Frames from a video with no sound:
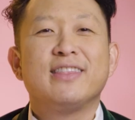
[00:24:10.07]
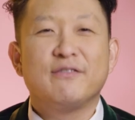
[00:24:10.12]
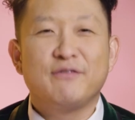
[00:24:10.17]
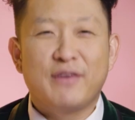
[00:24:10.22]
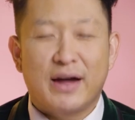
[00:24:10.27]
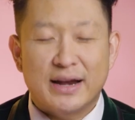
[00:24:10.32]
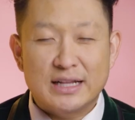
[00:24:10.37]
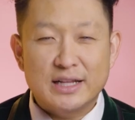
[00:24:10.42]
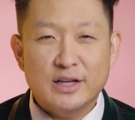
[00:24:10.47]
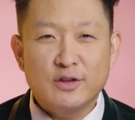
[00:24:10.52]
The
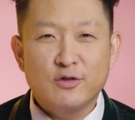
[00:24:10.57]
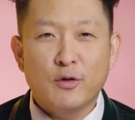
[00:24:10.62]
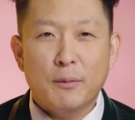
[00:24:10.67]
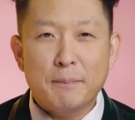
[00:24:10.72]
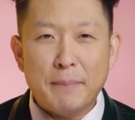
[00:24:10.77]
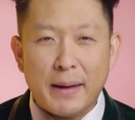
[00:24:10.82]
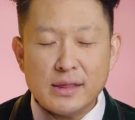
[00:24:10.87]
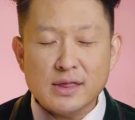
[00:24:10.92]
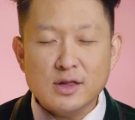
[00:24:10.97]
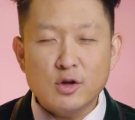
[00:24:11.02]
finalists for
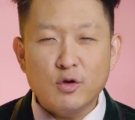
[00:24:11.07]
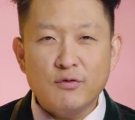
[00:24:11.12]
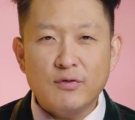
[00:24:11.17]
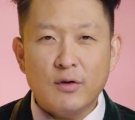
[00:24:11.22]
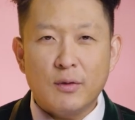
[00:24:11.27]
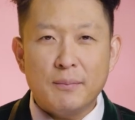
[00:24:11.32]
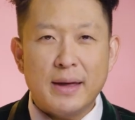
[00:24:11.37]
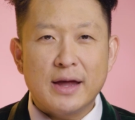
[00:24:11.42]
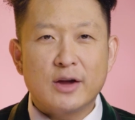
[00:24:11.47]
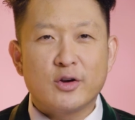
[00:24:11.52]
Best New
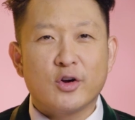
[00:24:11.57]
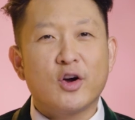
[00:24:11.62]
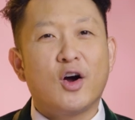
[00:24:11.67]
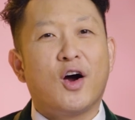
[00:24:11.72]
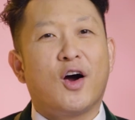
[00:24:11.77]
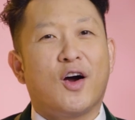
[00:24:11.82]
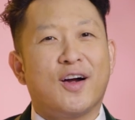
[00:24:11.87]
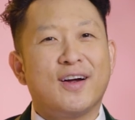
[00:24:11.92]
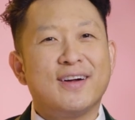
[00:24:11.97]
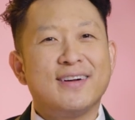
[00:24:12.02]
Filmmaker
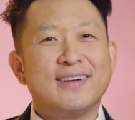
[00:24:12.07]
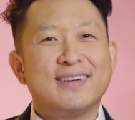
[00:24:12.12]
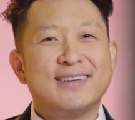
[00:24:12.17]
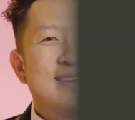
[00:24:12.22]
are